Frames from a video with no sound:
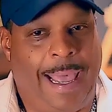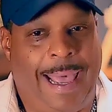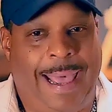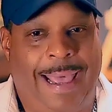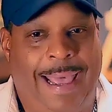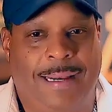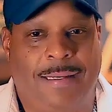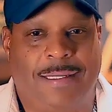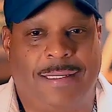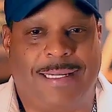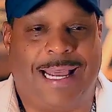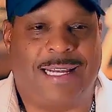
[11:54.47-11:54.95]

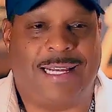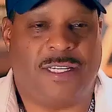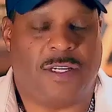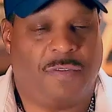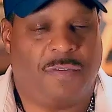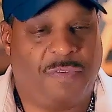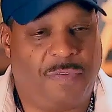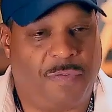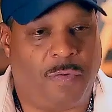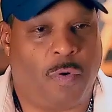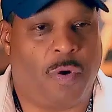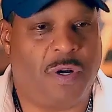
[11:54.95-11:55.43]
And as
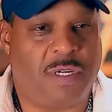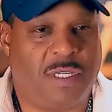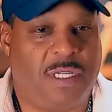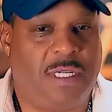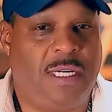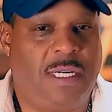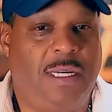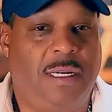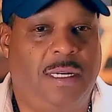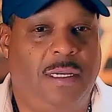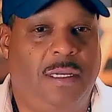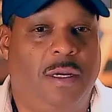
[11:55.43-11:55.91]
a
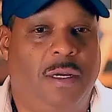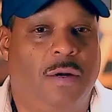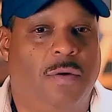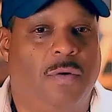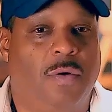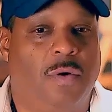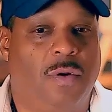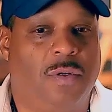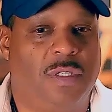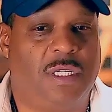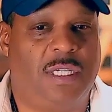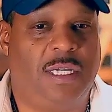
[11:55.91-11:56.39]

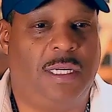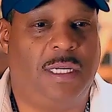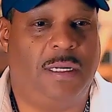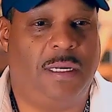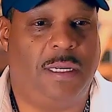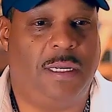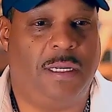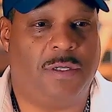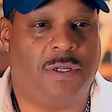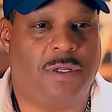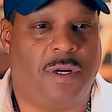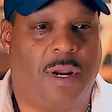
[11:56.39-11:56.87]
14-year-old
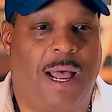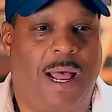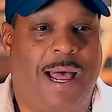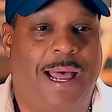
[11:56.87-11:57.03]
teenager,